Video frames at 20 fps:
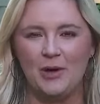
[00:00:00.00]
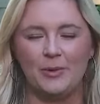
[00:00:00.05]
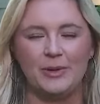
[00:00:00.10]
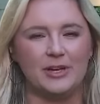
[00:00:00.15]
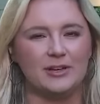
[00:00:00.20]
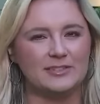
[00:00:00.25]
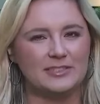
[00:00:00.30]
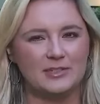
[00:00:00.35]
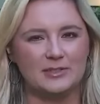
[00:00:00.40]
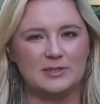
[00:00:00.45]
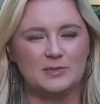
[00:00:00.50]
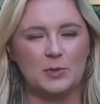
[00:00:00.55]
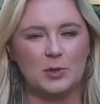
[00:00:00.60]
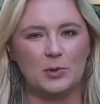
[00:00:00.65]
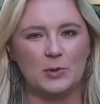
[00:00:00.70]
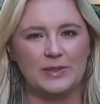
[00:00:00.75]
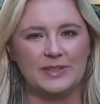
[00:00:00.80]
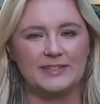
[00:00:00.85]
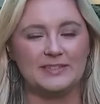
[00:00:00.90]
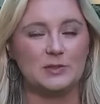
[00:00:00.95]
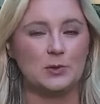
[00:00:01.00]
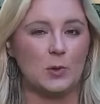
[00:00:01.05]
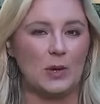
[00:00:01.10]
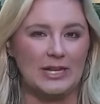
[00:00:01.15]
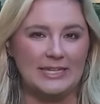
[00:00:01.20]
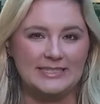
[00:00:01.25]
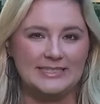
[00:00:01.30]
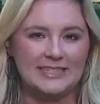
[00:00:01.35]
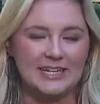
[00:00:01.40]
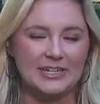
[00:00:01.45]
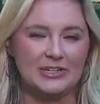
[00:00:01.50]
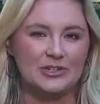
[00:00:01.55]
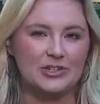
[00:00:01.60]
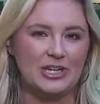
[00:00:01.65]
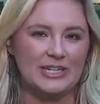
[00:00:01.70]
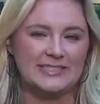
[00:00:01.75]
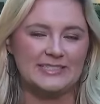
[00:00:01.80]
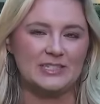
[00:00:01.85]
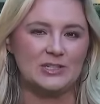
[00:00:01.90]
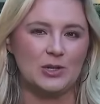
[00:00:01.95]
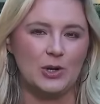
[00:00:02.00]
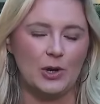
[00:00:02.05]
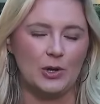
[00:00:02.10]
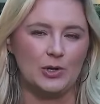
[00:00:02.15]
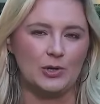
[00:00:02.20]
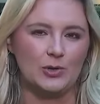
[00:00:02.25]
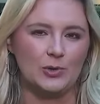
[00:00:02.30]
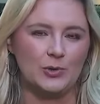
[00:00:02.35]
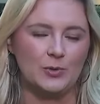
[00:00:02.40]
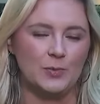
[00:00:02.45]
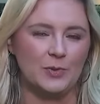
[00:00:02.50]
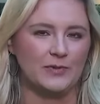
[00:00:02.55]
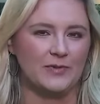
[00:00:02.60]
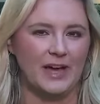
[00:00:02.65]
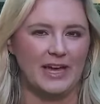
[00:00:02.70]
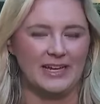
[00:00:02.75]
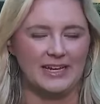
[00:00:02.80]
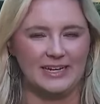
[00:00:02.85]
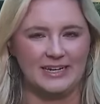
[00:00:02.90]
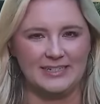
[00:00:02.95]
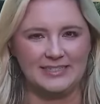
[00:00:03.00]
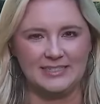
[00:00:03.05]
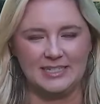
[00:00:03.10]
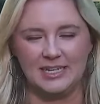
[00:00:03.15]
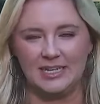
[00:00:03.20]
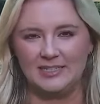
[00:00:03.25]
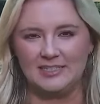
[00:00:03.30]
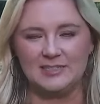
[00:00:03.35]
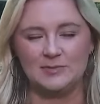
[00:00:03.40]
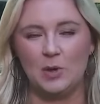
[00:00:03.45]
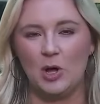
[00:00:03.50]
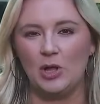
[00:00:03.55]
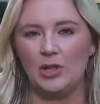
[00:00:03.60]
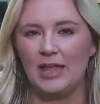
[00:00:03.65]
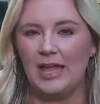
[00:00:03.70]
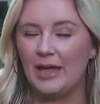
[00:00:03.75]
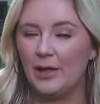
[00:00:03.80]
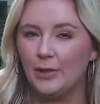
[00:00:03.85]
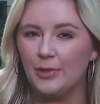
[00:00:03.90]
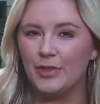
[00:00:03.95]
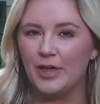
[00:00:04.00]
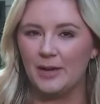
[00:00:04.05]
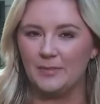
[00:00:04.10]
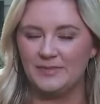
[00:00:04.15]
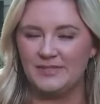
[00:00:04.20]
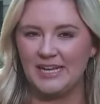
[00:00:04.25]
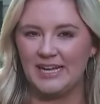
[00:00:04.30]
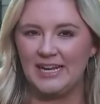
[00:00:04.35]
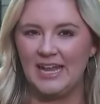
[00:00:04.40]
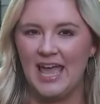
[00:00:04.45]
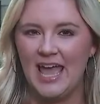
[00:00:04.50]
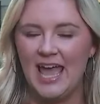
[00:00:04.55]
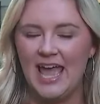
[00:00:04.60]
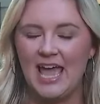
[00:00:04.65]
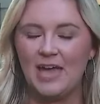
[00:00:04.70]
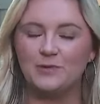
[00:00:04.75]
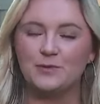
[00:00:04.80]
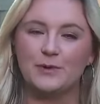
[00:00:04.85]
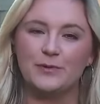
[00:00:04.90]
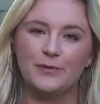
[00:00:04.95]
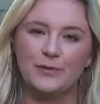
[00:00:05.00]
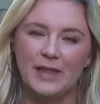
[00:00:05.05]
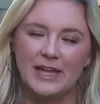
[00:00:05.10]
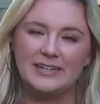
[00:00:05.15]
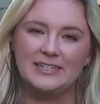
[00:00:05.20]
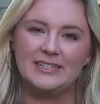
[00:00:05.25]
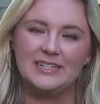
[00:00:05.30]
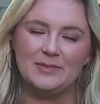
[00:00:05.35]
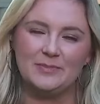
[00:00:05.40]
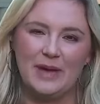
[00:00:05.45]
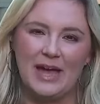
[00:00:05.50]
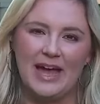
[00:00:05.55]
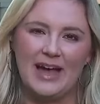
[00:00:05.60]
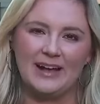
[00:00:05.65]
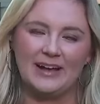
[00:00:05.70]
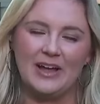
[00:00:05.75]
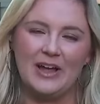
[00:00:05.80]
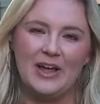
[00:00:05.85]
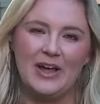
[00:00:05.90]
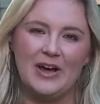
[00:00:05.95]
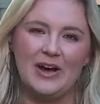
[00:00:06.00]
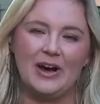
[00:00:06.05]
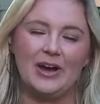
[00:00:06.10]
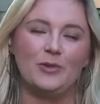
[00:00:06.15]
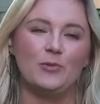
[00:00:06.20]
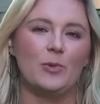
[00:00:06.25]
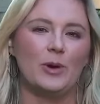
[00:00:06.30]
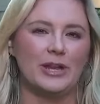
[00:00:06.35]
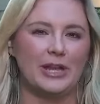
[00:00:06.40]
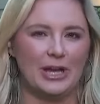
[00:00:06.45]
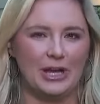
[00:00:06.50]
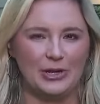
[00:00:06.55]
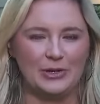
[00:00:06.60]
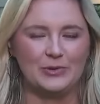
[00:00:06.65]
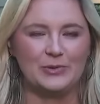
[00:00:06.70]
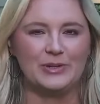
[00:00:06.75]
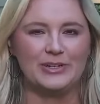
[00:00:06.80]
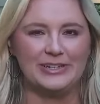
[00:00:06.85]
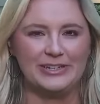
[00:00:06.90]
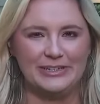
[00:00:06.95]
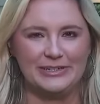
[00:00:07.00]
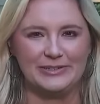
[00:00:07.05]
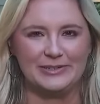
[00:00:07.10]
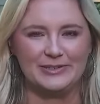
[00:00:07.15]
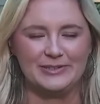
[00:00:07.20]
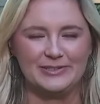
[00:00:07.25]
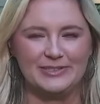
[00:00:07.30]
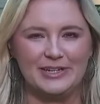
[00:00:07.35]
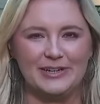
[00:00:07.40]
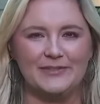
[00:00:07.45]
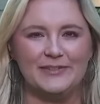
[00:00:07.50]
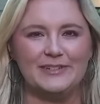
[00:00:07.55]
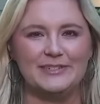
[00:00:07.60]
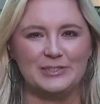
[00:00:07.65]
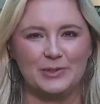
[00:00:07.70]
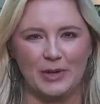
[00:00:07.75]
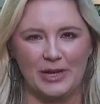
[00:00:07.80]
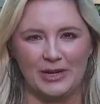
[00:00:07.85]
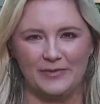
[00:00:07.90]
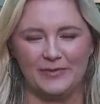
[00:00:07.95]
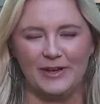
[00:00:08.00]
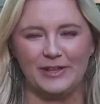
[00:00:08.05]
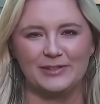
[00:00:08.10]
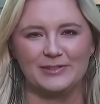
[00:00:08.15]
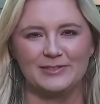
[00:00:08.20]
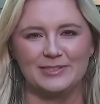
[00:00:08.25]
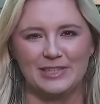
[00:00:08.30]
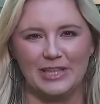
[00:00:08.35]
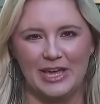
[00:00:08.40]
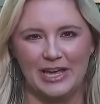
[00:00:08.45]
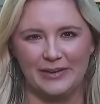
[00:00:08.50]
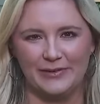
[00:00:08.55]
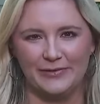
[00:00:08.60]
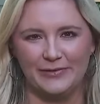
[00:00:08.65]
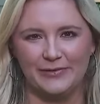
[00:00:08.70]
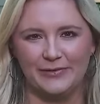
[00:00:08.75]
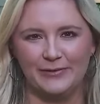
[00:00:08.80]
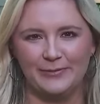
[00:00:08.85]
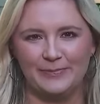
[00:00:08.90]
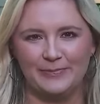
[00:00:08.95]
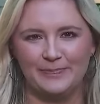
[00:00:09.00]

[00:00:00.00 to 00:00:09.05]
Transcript: We also spoke with his grandson, Jason Carter, who provided us a small health update and reflected back on 100 years of his grandfather's life.